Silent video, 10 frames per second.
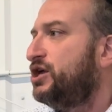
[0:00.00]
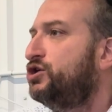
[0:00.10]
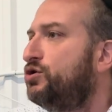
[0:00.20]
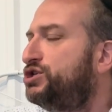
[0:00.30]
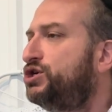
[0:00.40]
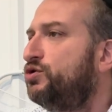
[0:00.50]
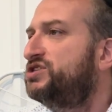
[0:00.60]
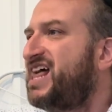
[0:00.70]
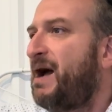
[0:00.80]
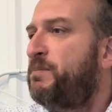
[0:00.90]
you
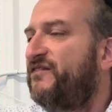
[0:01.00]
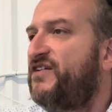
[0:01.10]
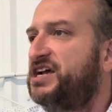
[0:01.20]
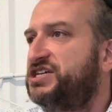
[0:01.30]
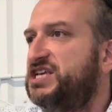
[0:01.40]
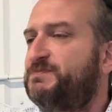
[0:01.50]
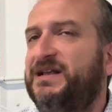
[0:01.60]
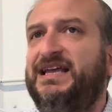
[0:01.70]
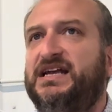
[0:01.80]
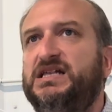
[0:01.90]
choose that profession, this
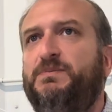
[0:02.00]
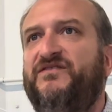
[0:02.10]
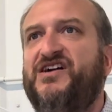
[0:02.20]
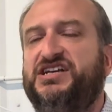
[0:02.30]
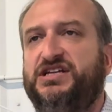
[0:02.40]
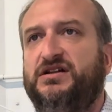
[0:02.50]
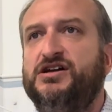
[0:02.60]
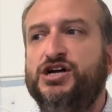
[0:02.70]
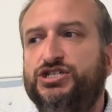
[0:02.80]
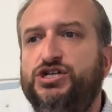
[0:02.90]
particular profession.
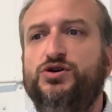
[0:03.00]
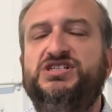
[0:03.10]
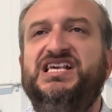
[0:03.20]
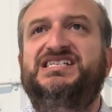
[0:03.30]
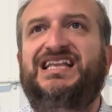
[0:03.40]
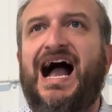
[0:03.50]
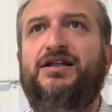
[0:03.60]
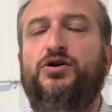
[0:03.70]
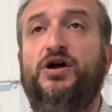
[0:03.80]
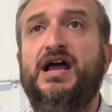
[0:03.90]
Choose this
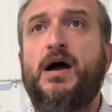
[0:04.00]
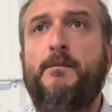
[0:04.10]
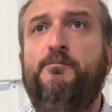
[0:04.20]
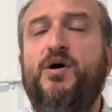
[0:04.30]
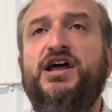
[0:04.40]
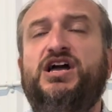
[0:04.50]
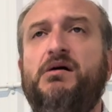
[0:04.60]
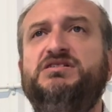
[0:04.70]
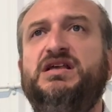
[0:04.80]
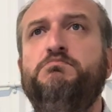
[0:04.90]
doctor. When it
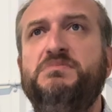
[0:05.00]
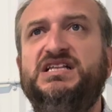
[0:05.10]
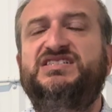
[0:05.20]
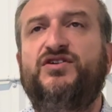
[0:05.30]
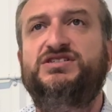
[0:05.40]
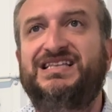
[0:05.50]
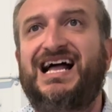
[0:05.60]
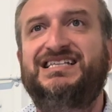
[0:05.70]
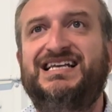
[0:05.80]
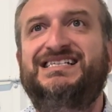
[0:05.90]
comes to mitzvahs,
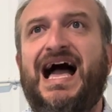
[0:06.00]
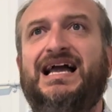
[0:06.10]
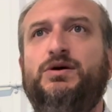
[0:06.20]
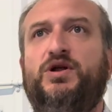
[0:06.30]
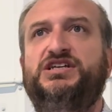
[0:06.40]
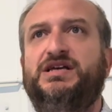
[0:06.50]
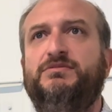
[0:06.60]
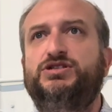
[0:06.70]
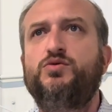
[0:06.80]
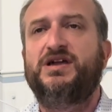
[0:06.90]
that's exactly what
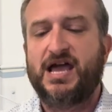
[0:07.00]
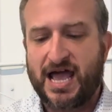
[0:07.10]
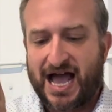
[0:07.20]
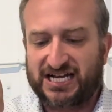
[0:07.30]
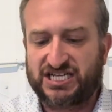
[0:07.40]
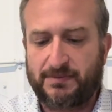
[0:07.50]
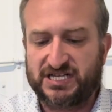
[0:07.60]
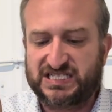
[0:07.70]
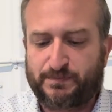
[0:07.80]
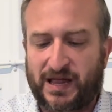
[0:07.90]
Hashem is doing. Hashem
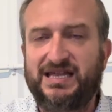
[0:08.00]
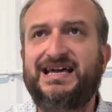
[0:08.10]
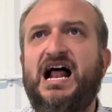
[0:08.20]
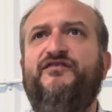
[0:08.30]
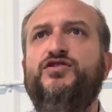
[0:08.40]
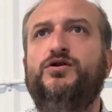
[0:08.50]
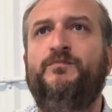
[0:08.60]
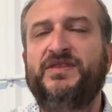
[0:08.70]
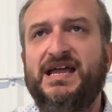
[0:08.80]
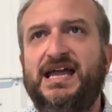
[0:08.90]
is spelling it out for you.
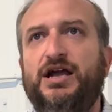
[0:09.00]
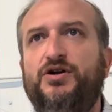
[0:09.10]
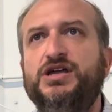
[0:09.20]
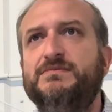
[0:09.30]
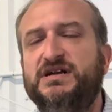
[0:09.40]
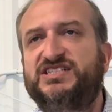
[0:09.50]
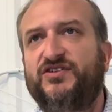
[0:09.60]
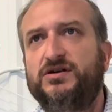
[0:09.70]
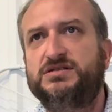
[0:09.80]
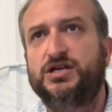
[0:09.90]
Here are your
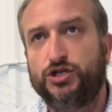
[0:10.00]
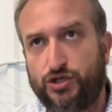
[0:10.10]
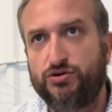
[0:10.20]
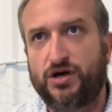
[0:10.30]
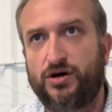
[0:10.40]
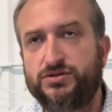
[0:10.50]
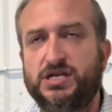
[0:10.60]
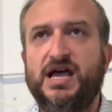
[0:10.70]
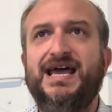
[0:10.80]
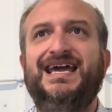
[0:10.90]
mitzvahs, do
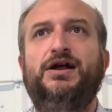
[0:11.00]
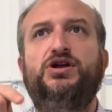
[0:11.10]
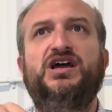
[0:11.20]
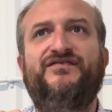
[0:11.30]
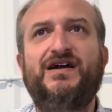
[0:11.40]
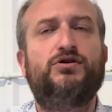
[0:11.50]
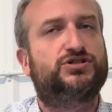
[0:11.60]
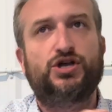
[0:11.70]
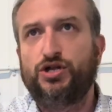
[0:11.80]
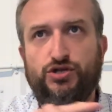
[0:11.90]
those. Here are your
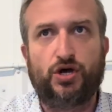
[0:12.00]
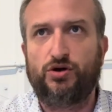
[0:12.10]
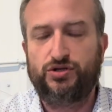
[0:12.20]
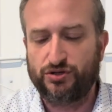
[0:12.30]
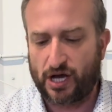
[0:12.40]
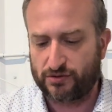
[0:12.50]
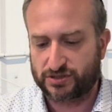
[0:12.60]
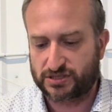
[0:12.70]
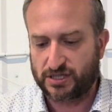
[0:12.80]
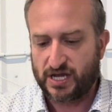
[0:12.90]
averos, don't do
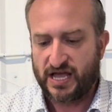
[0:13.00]
those.